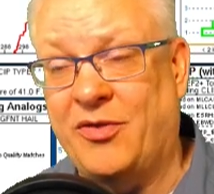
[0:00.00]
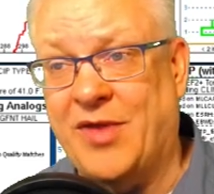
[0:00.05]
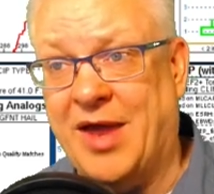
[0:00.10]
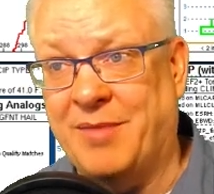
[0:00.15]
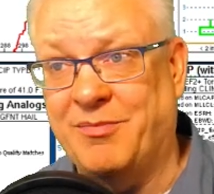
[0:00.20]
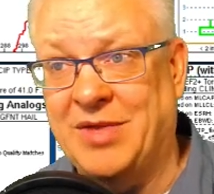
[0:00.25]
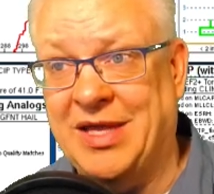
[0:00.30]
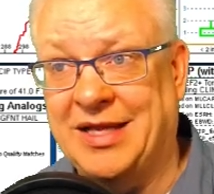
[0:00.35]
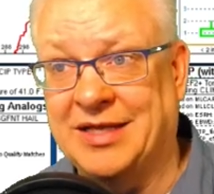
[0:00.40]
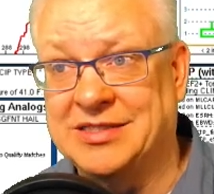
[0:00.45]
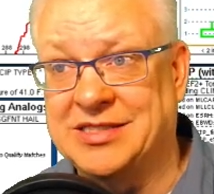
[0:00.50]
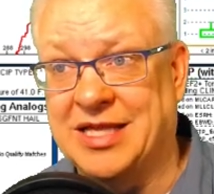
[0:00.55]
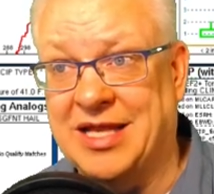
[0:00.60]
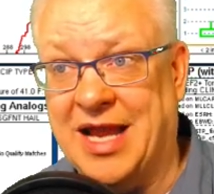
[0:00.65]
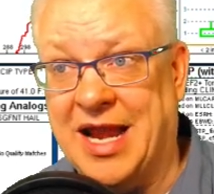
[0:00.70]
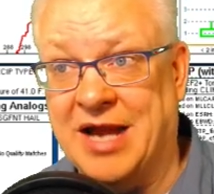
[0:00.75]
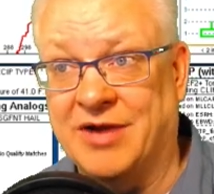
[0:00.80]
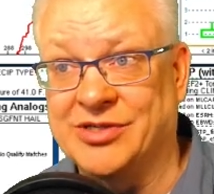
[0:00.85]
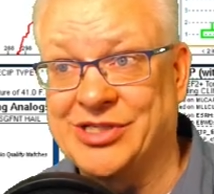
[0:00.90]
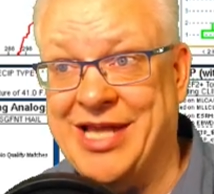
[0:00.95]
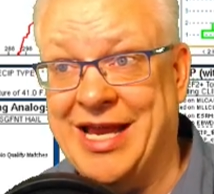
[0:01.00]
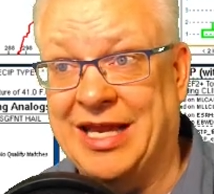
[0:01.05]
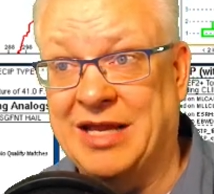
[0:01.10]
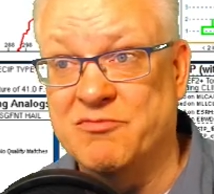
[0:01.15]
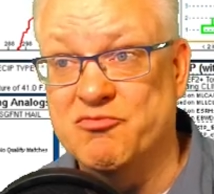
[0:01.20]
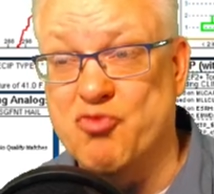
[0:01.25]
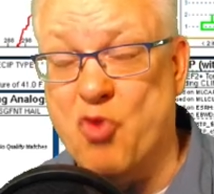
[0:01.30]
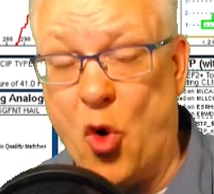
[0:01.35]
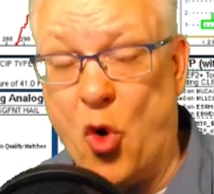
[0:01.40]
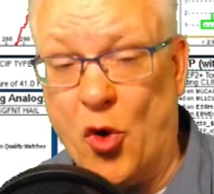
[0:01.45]
that means the air is
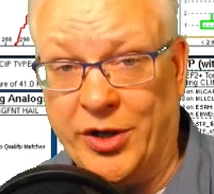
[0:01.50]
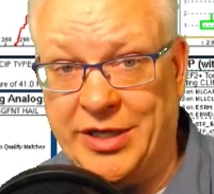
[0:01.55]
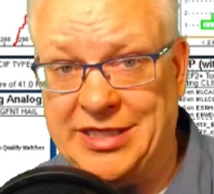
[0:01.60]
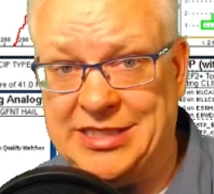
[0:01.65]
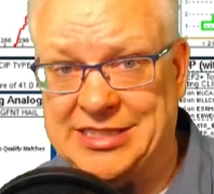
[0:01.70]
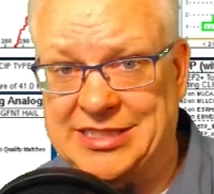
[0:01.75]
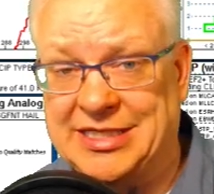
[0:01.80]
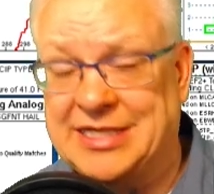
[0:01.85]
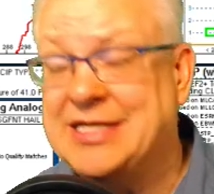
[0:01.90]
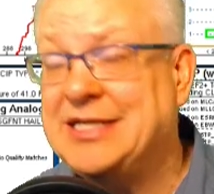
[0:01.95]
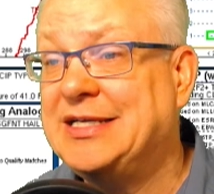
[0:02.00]
getting moist.